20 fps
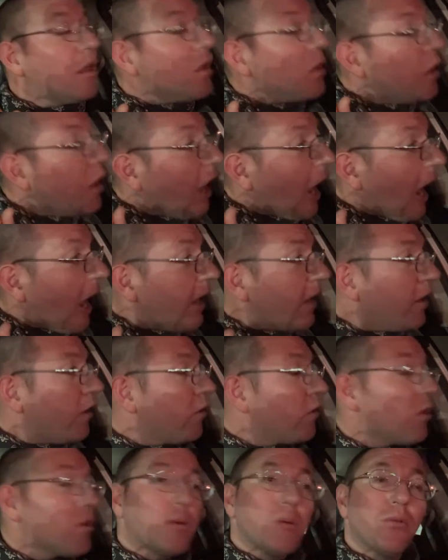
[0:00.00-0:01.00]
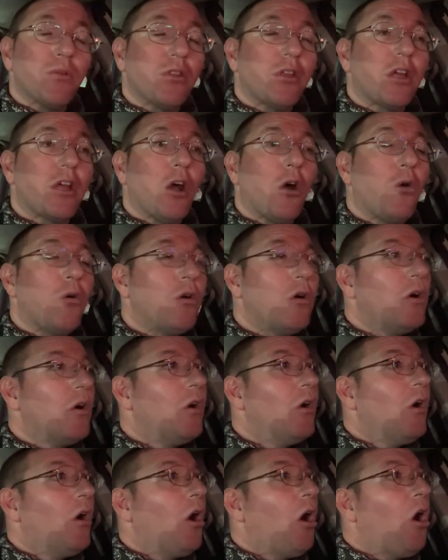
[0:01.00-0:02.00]
I hear those people, they go,
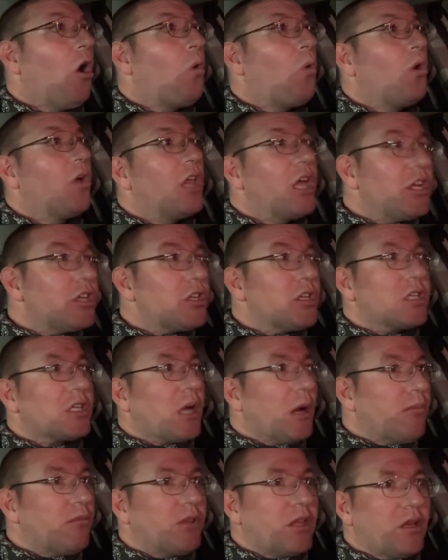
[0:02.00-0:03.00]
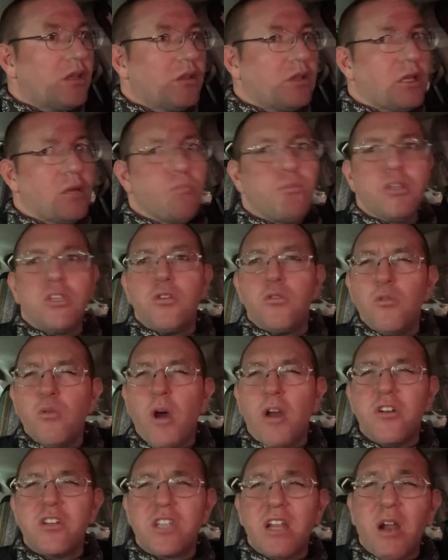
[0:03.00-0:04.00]
oh, well, they should just come legally. But do you
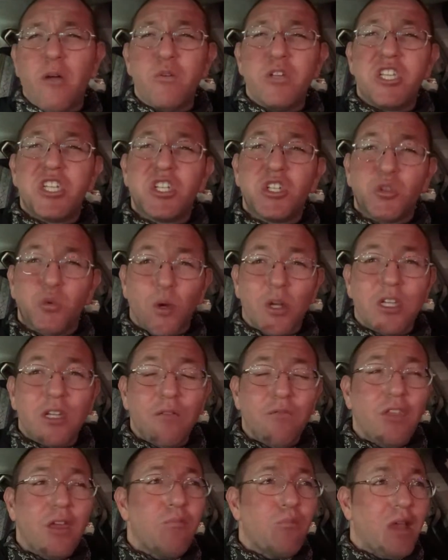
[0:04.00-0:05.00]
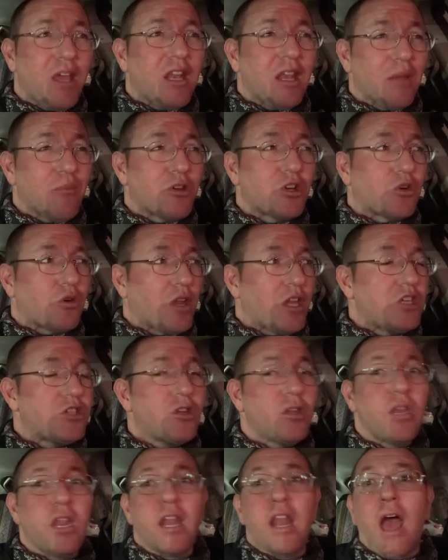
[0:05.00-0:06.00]
understand how restrictive they've made
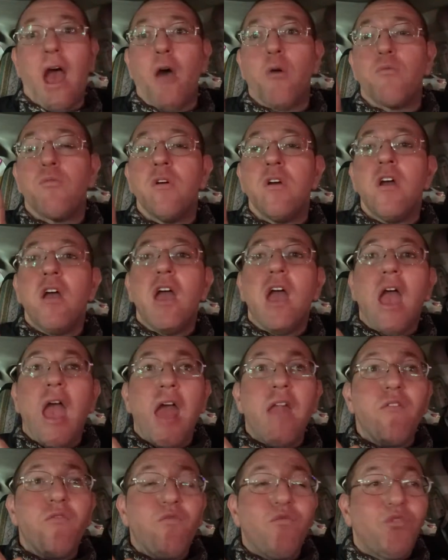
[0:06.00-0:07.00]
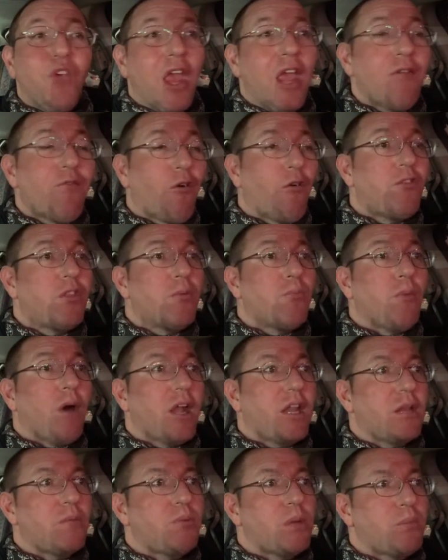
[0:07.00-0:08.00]
immigration and how in favor of the
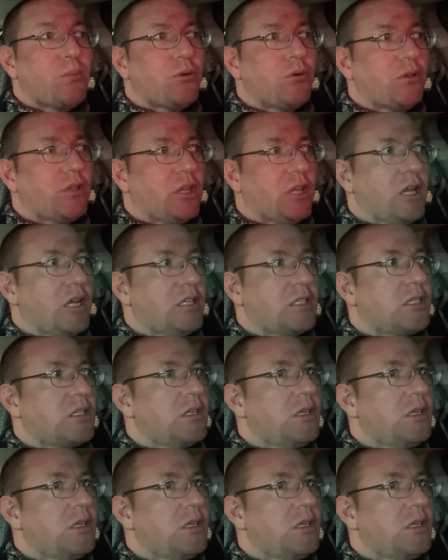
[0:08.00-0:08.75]
moneyed people it is?